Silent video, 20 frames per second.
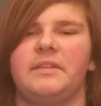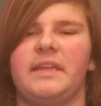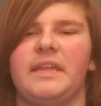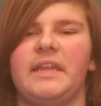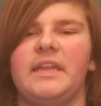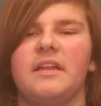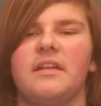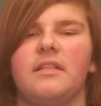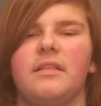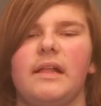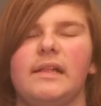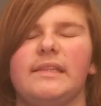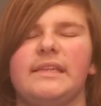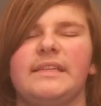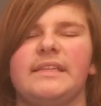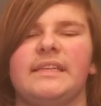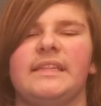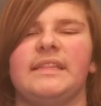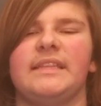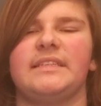data collected
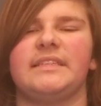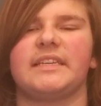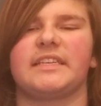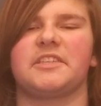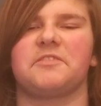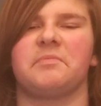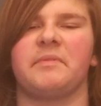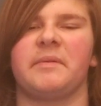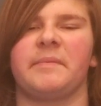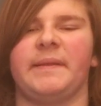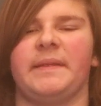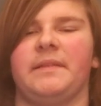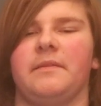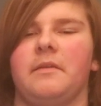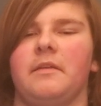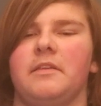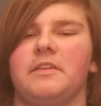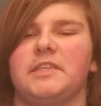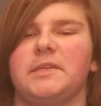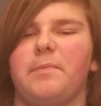in this experiment
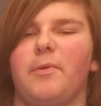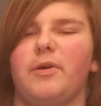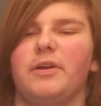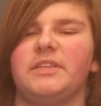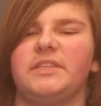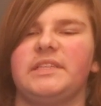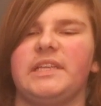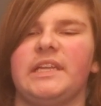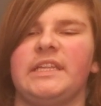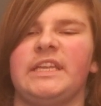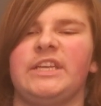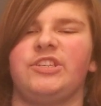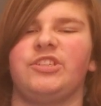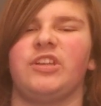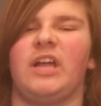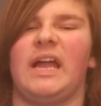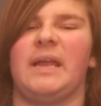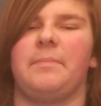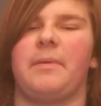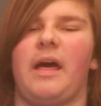supports the initial
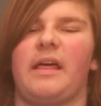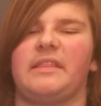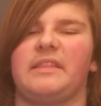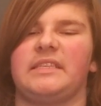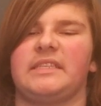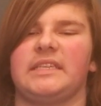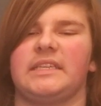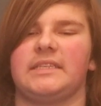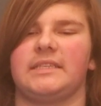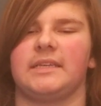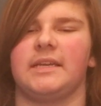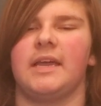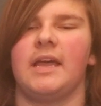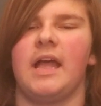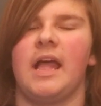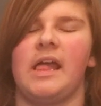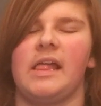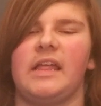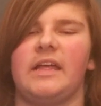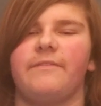hypothesis
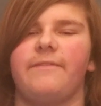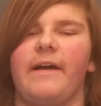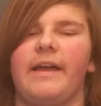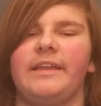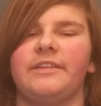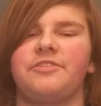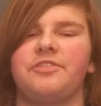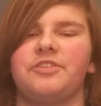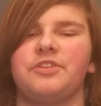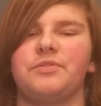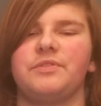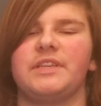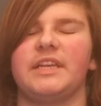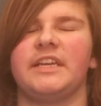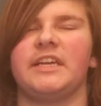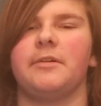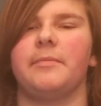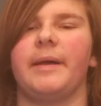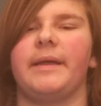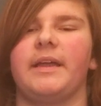that if I introduce
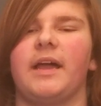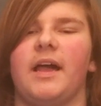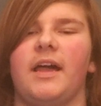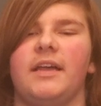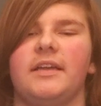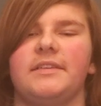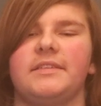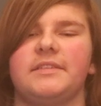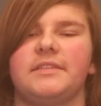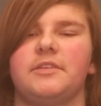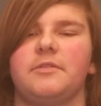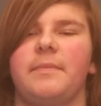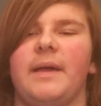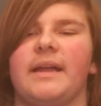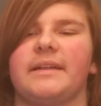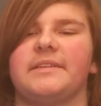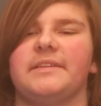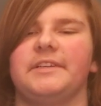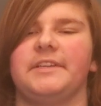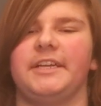antibiotics to
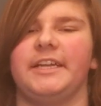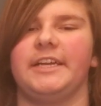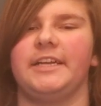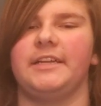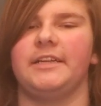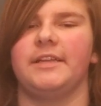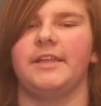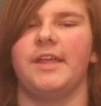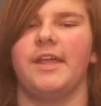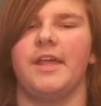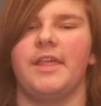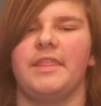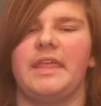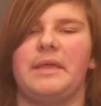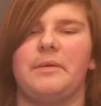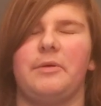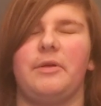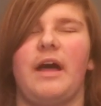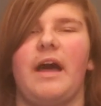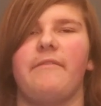bacteria, then it
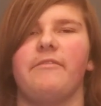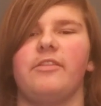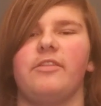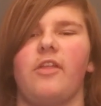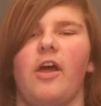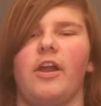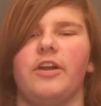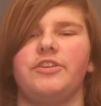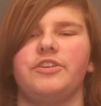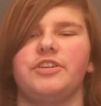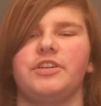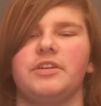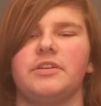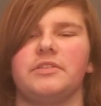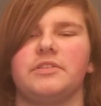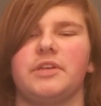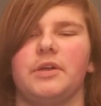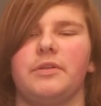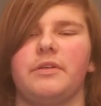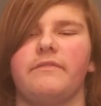will have a larger
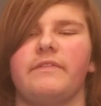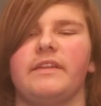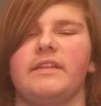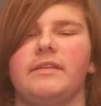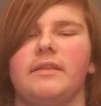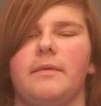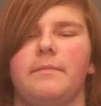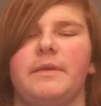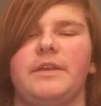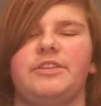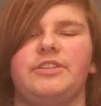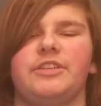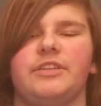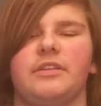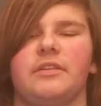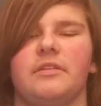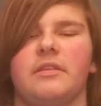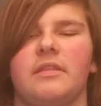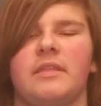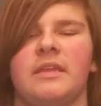zone of
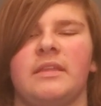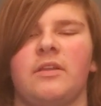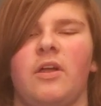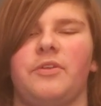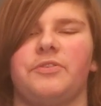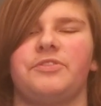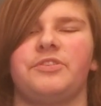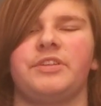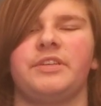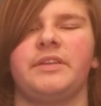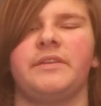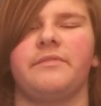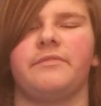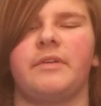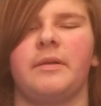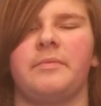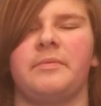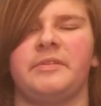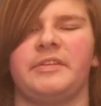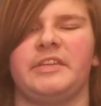inhibition than alternative
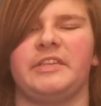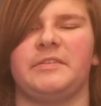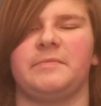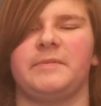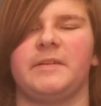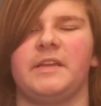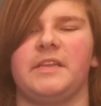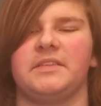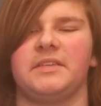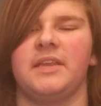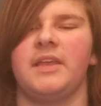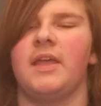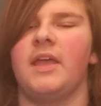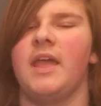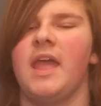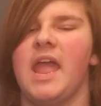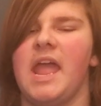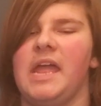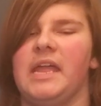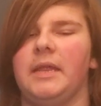remedies because
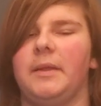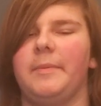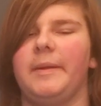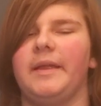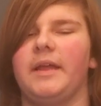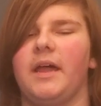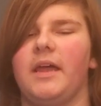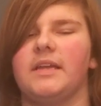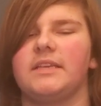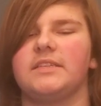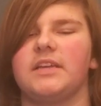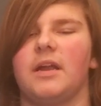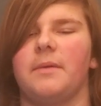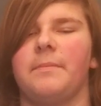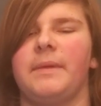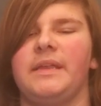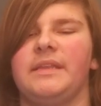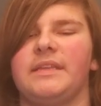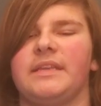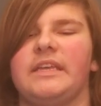antibiotics are
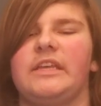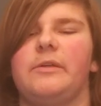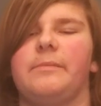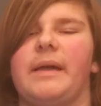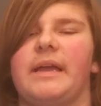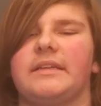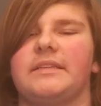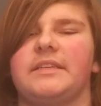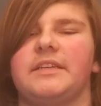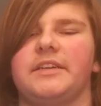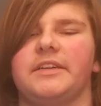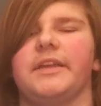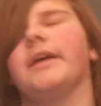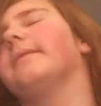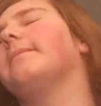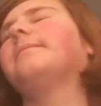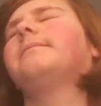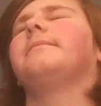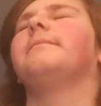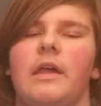made to kill bacteria.
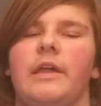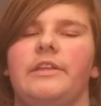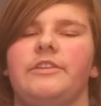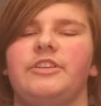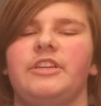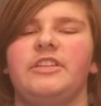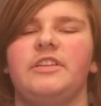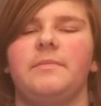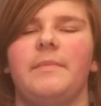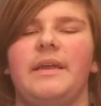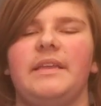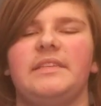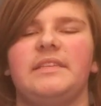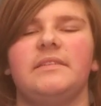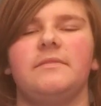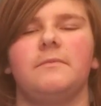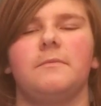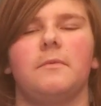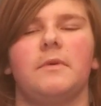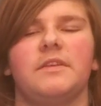
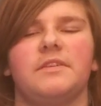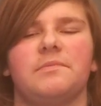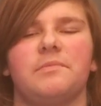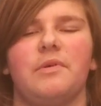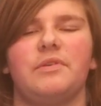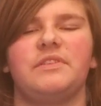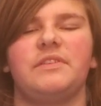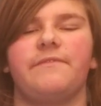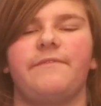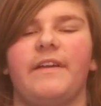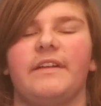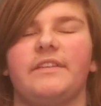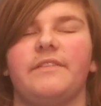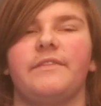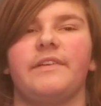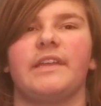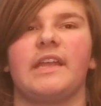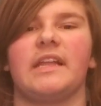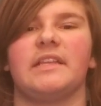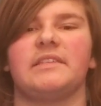Gentamicin was most effective
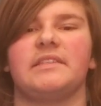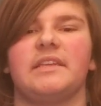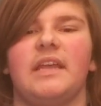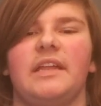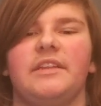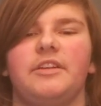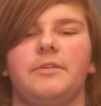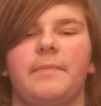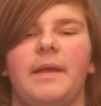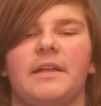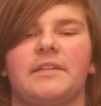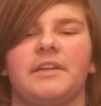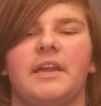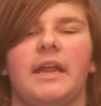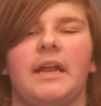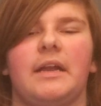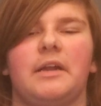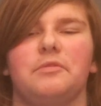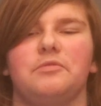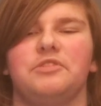against Enterobacter
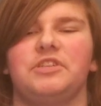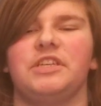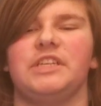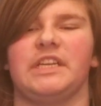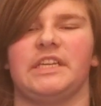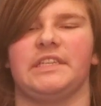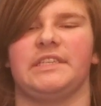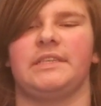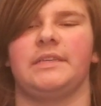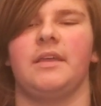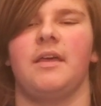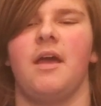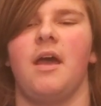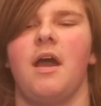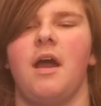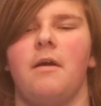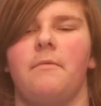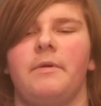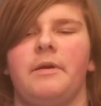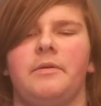aerogenes,
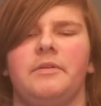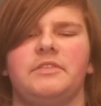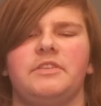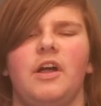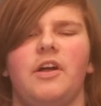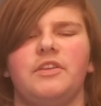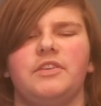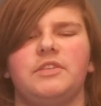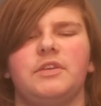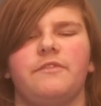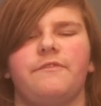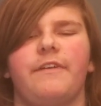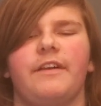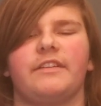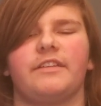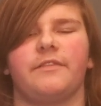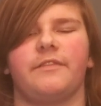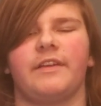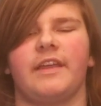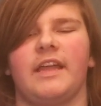but it was also
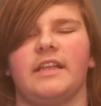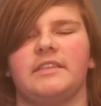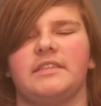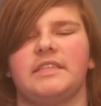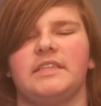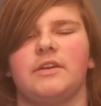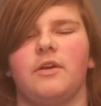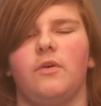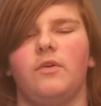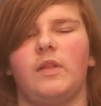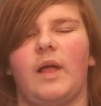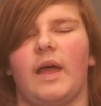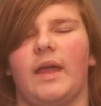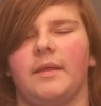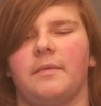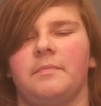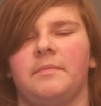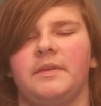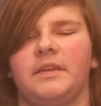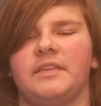effective against E.
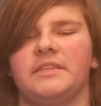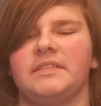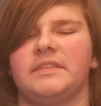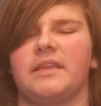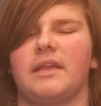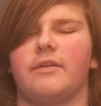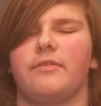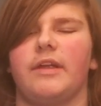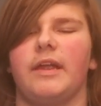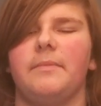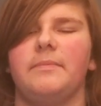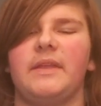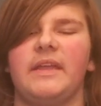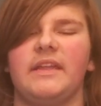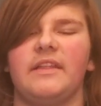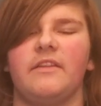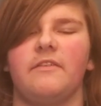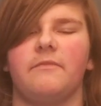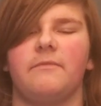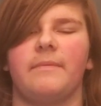coli because it's a
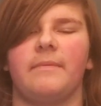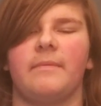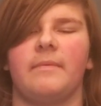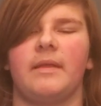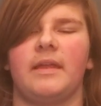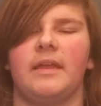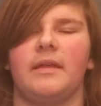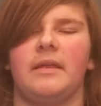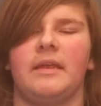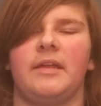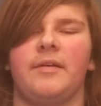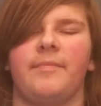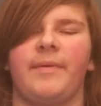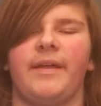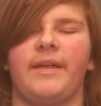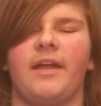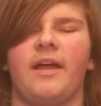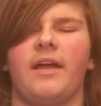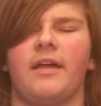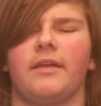gram-negative
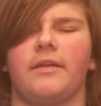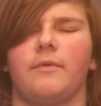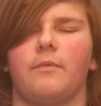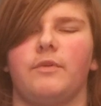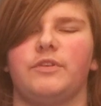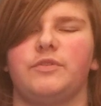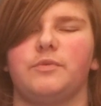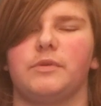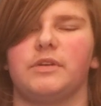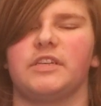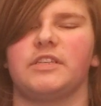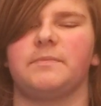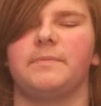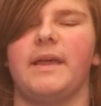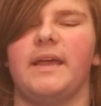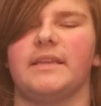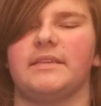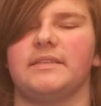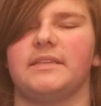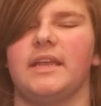antibiotic which works
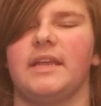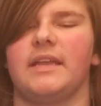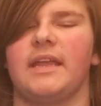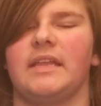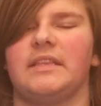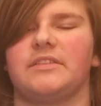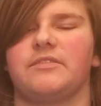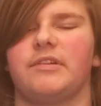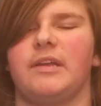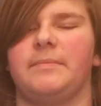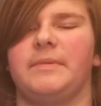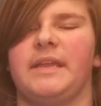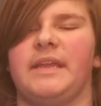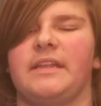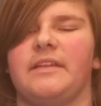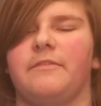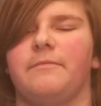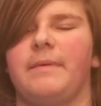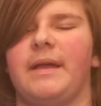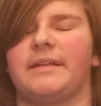best against
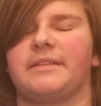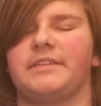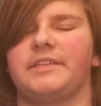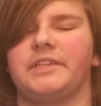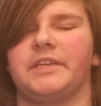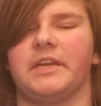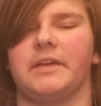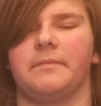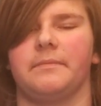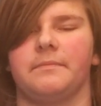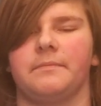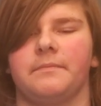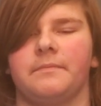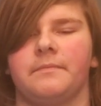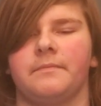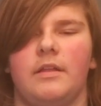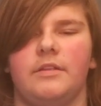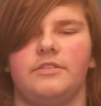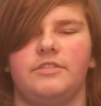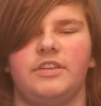gram-negative bacteria.
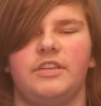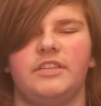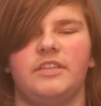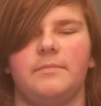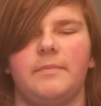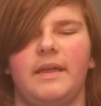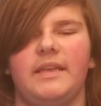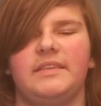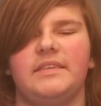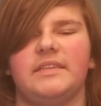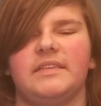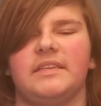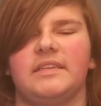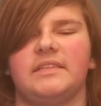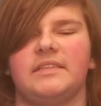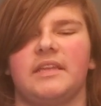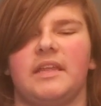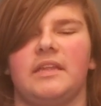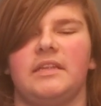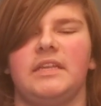Gentamicin is
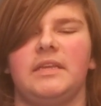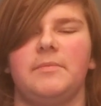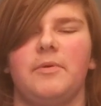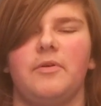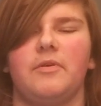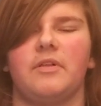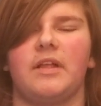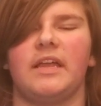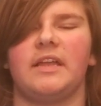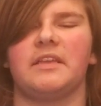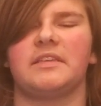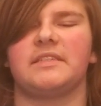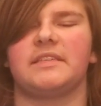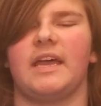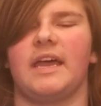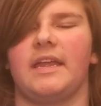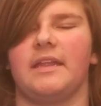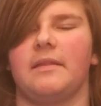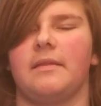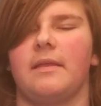an
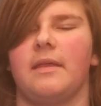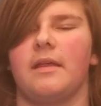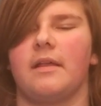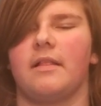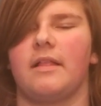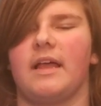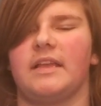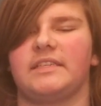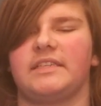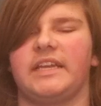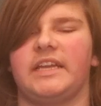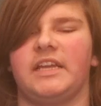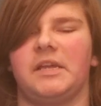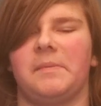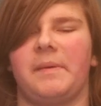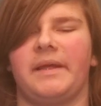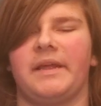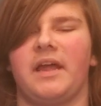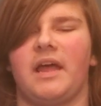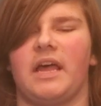aminoglycoside class
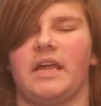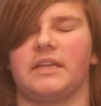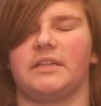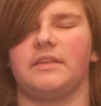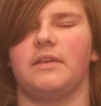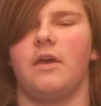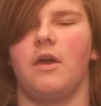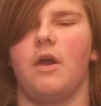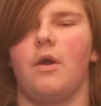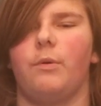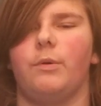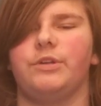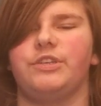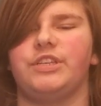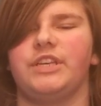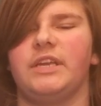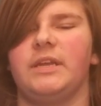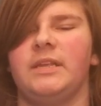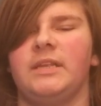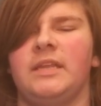antibiotic,
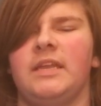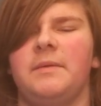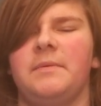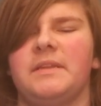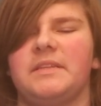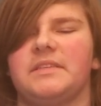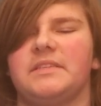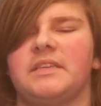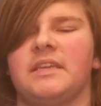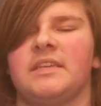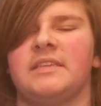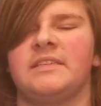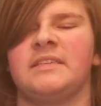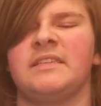which inhibits the